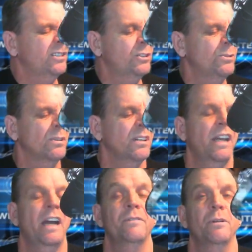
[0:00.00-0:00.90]
shortly
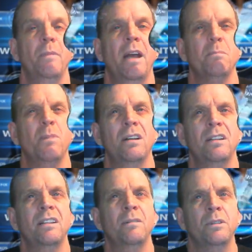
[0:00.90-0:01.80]
after Matt bought
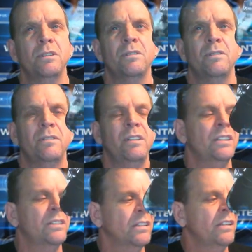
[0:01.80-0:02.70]
it, it was
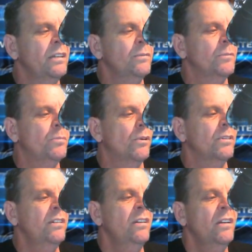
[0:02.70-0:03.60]
decently
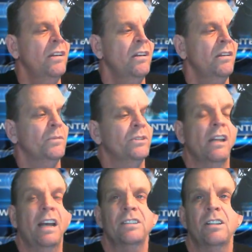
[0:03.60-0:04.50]
reported. In the
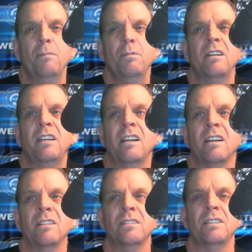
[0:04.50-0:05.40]
last couple of
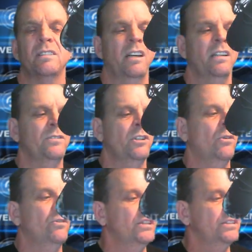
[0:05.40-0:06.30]
years, it's kind of
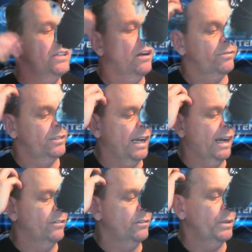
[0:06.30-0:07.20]
toned itself
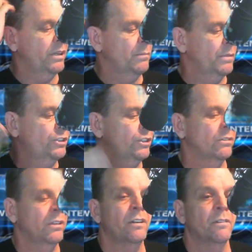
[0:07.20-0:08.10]
down and become a
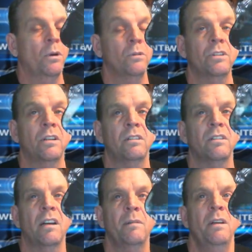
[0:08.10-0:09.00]
cheerleader most of the
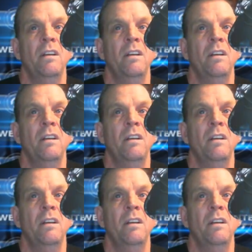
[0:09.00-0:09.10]
time.